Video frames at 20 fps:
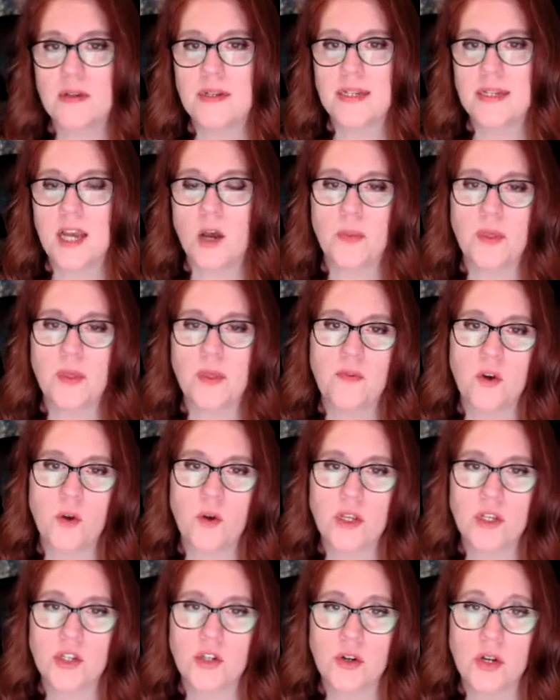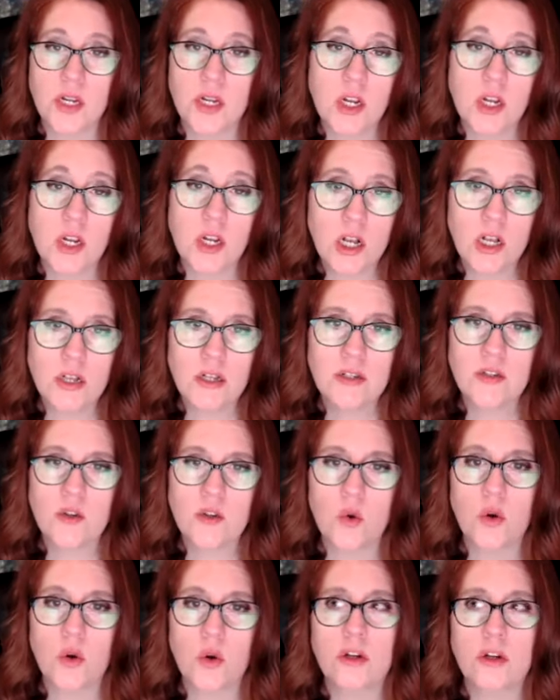to help them focus during calls,
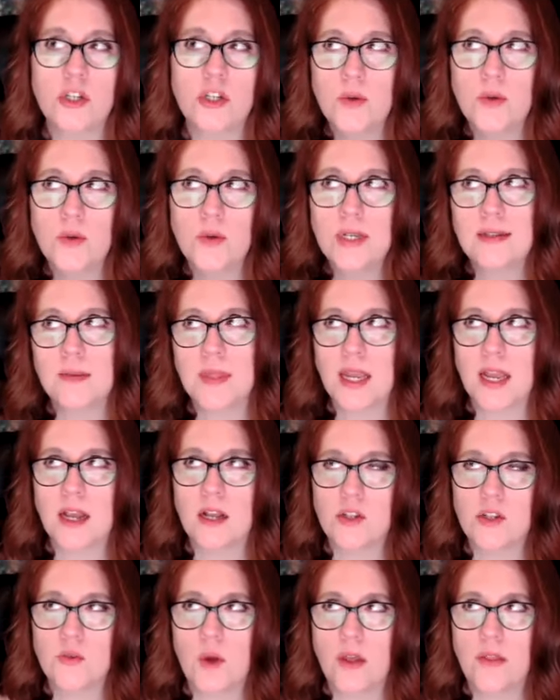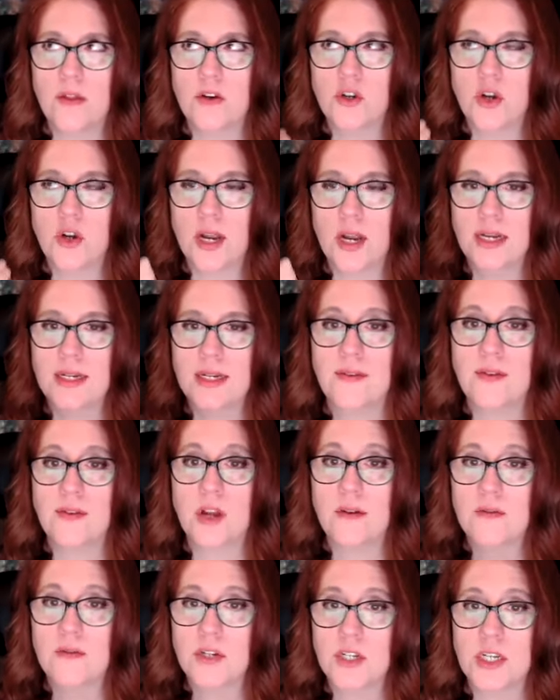or doing something else while they're trying to have a
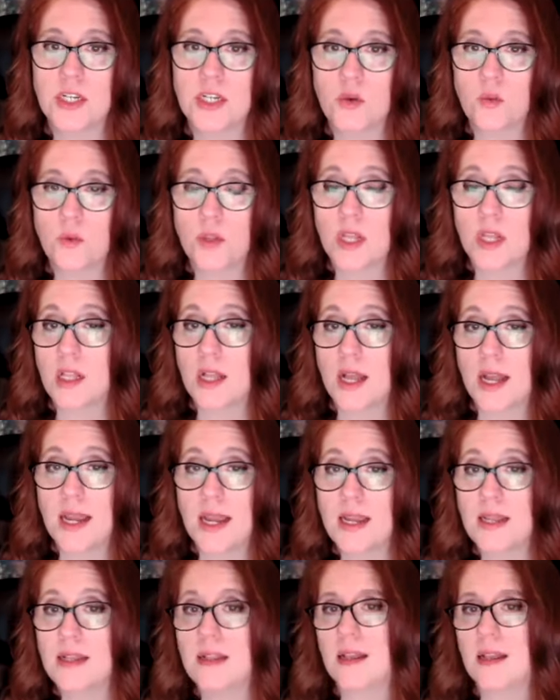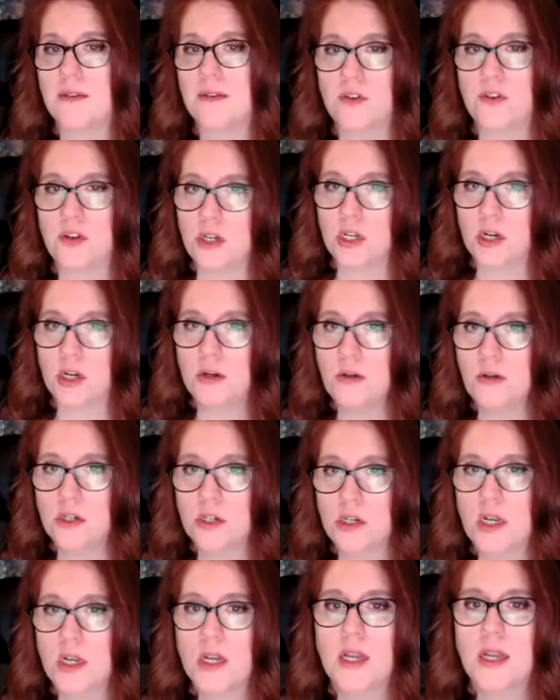conversation with a client, like if you're a
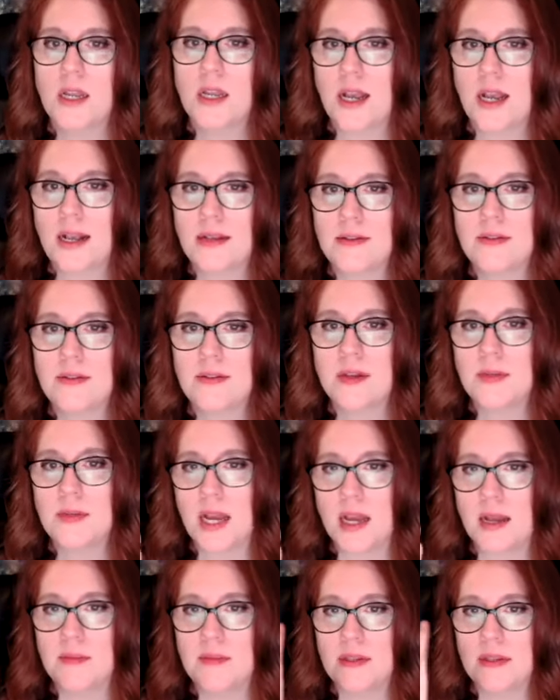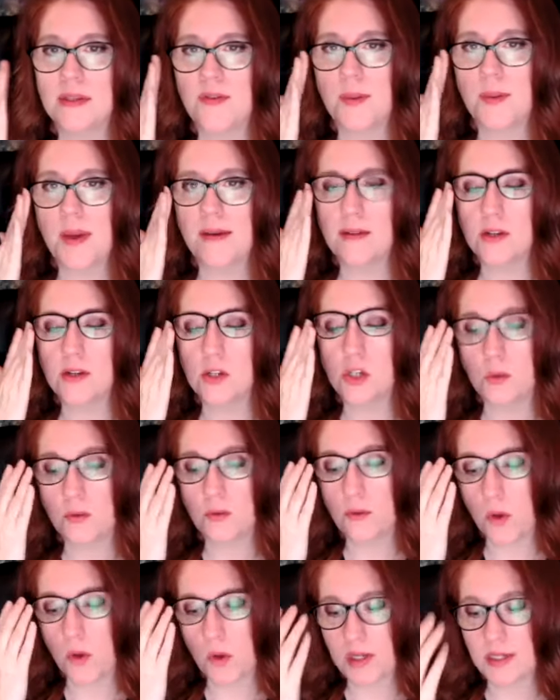coach I mm-hmm. sometimes, if I'm having trouble
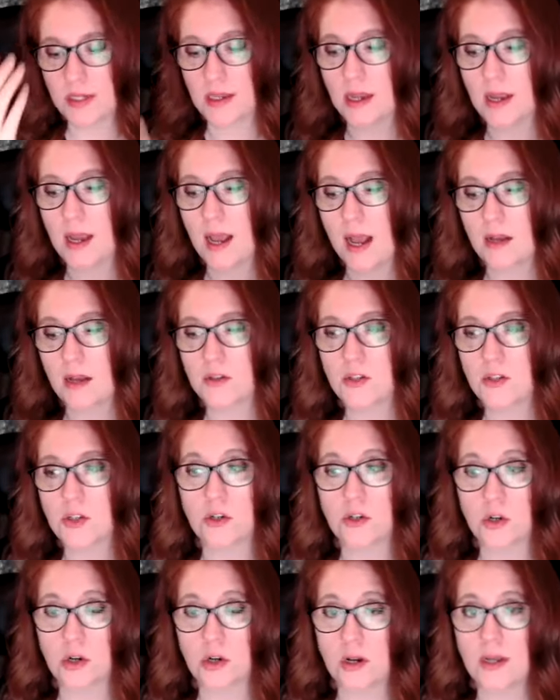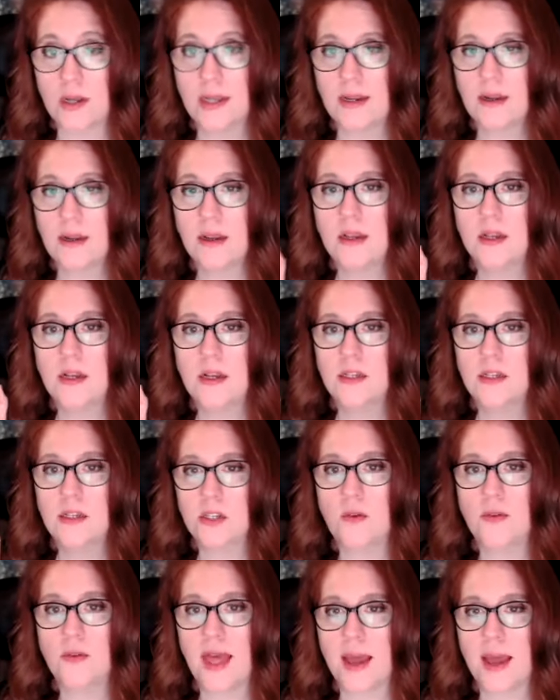focusing, I'll start drawing
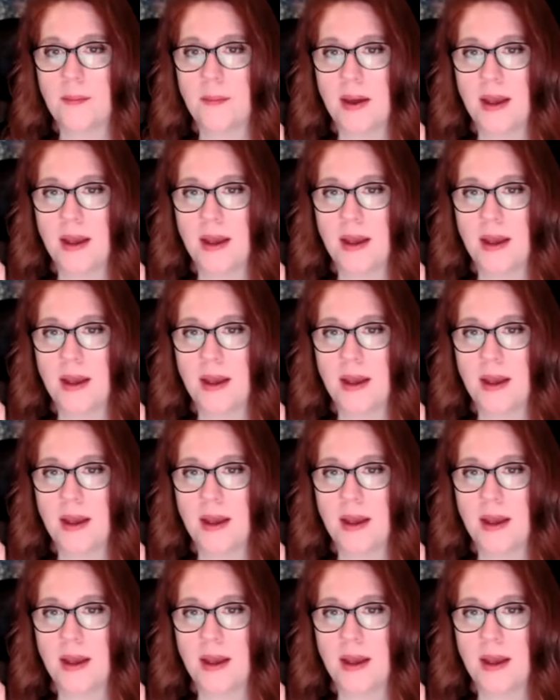so that